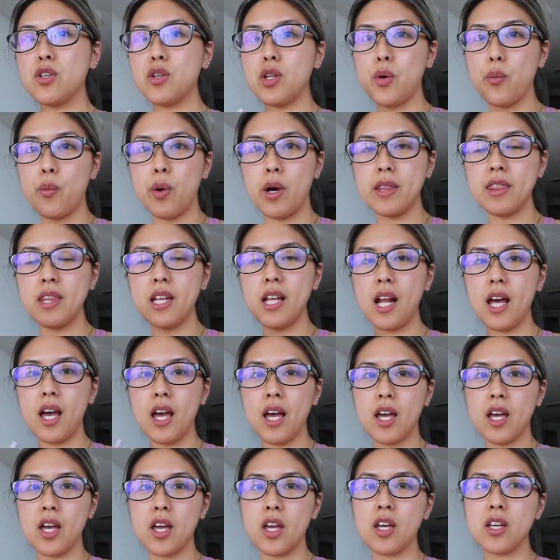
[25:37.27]
So the one that
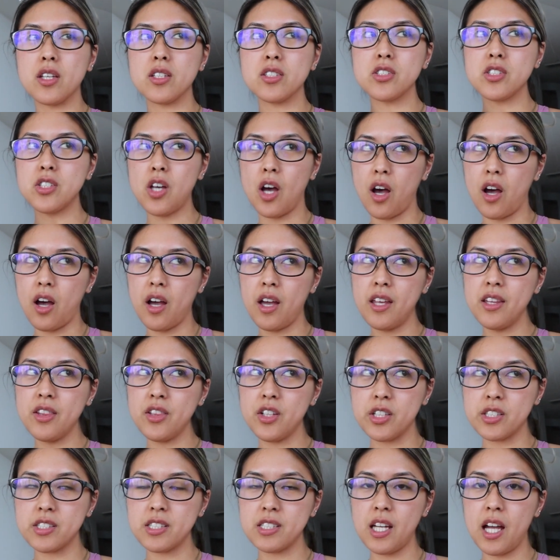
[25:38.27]
I saw and
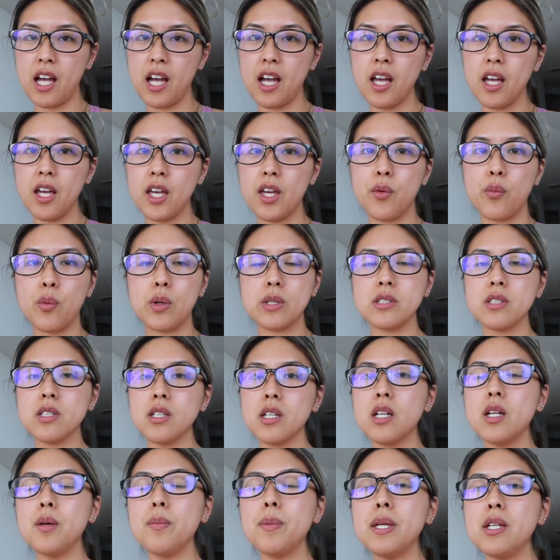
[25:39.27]
looked at, it wasn't
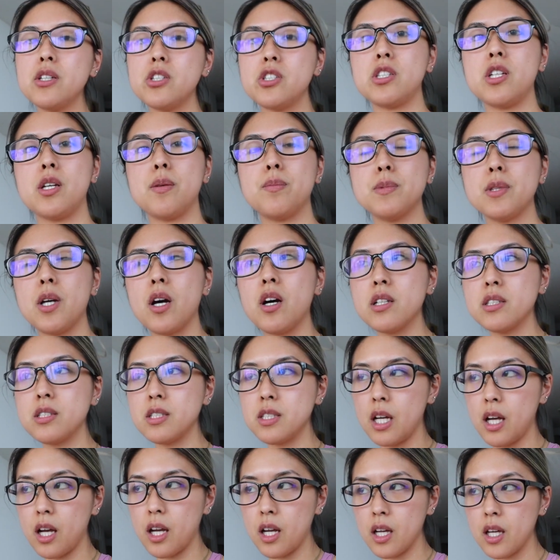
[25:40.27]
gonna be shipped on
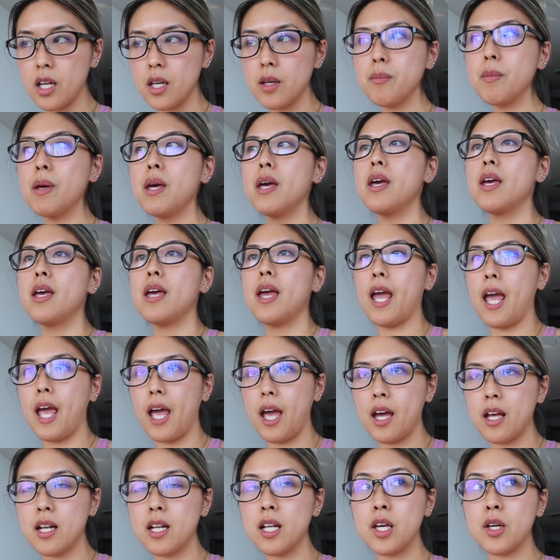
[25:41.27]
time,
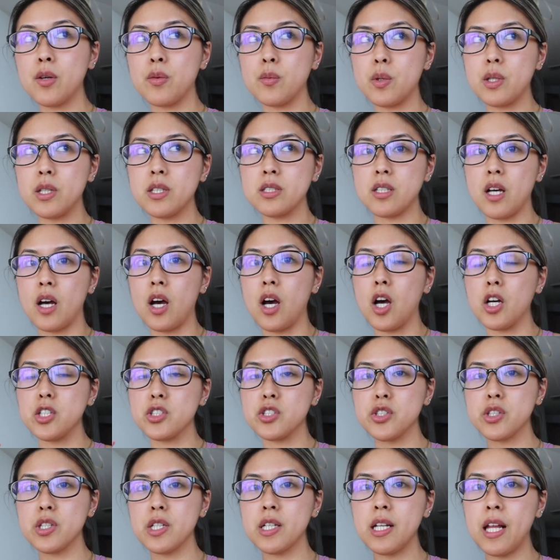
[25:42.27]
and it was
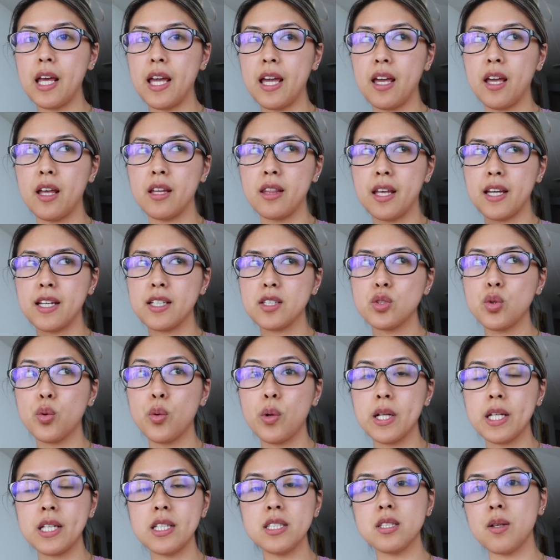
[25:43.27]

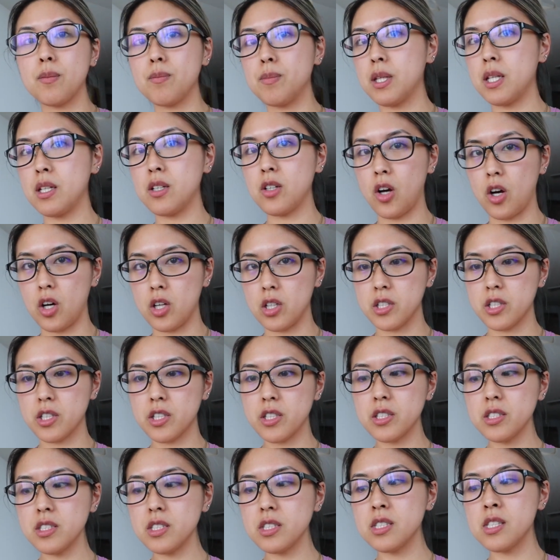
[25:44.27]
$120 something
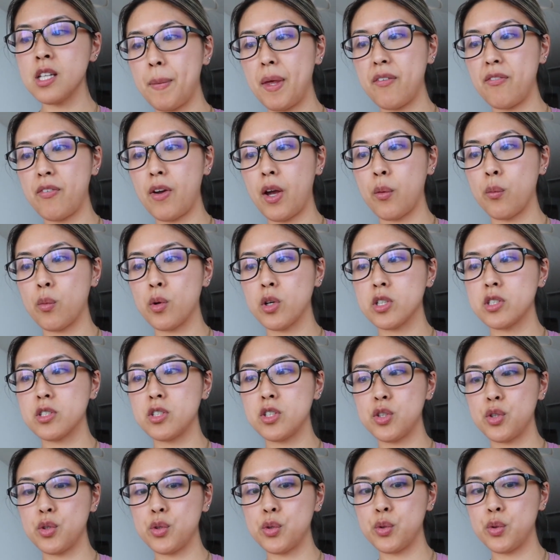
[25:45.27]
if I were
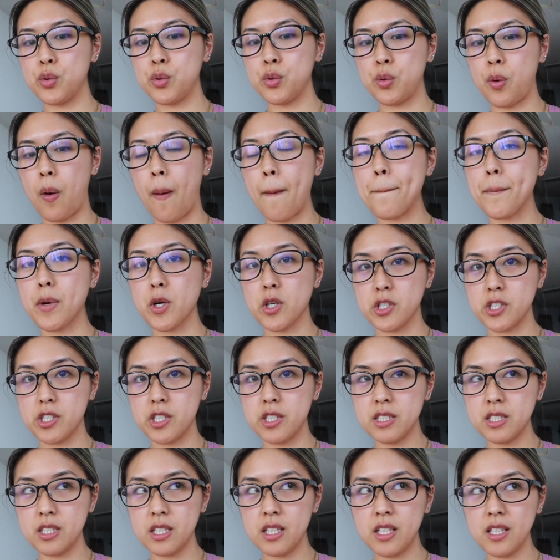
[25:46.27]
to
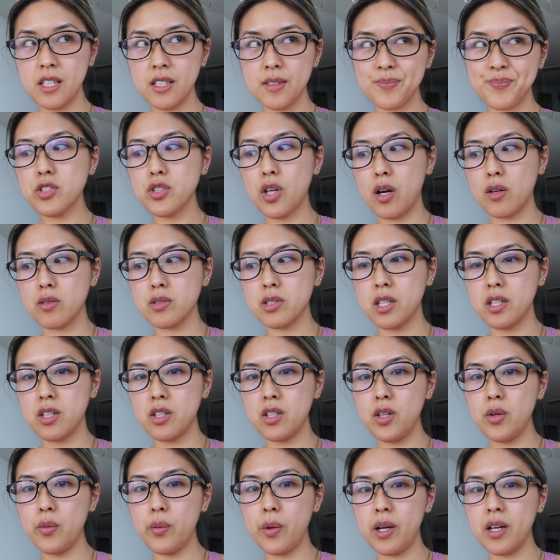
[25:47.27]
purchase it. So I was like,
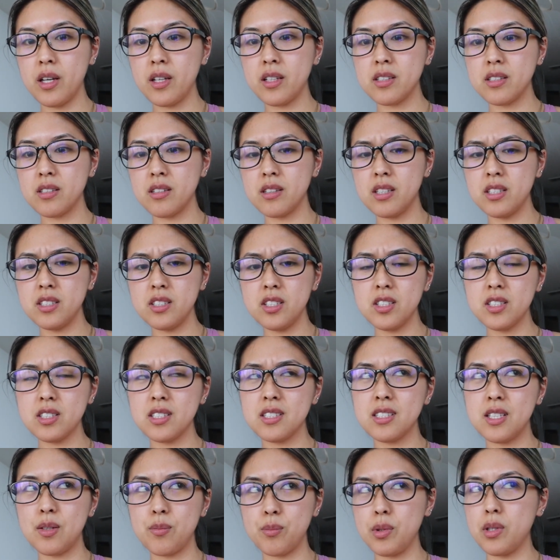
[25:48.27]
you know what, this
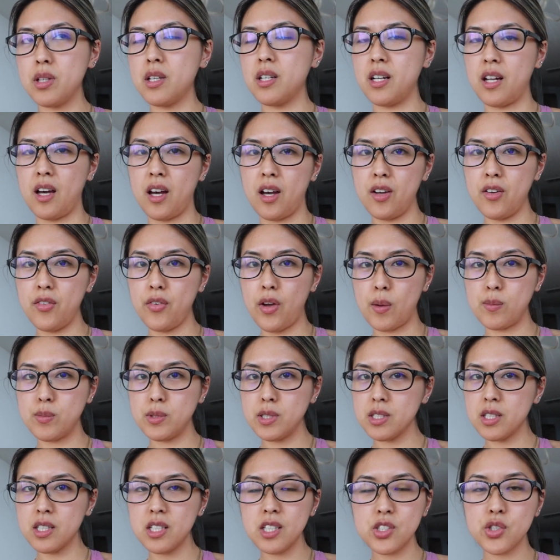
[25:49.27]
looks simple enough, I'm
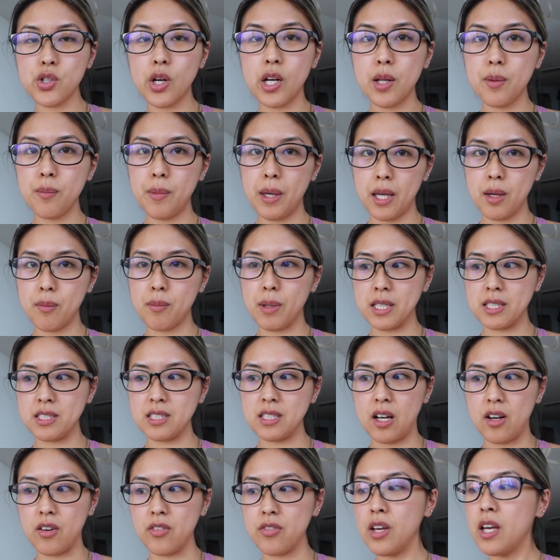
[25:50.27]
just gonna try to make it
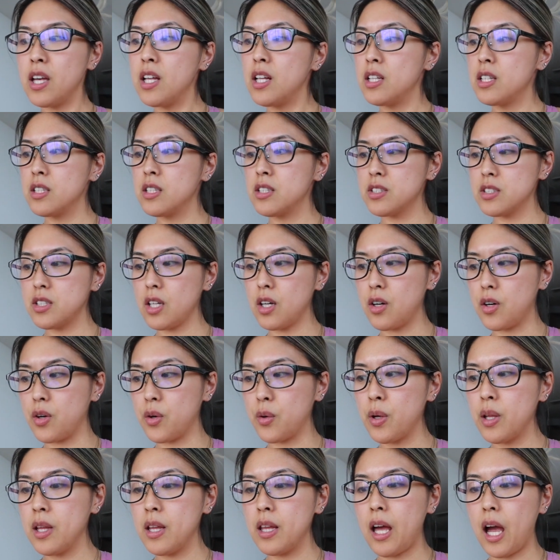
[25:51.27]
myself.
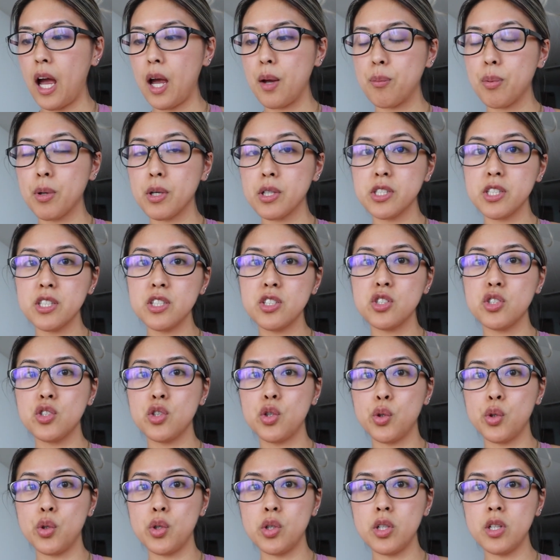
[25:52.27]
So I purchased
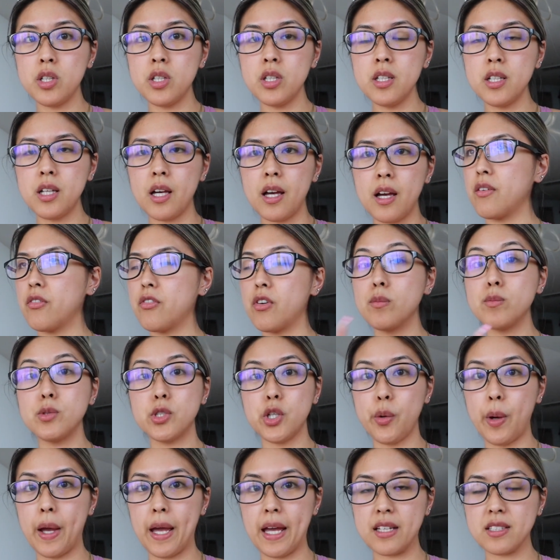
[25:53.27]
tulle from
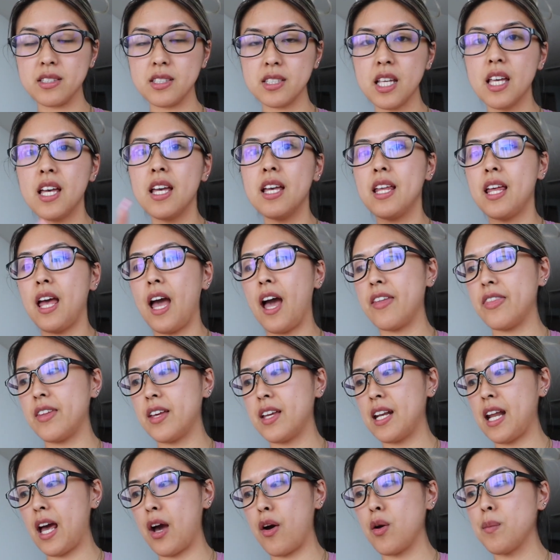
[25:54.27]
Joann's, and
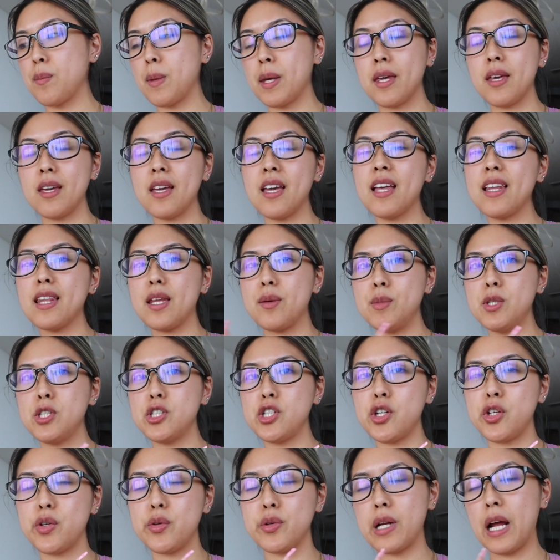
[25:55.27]
then now I'm making it. Let me show you.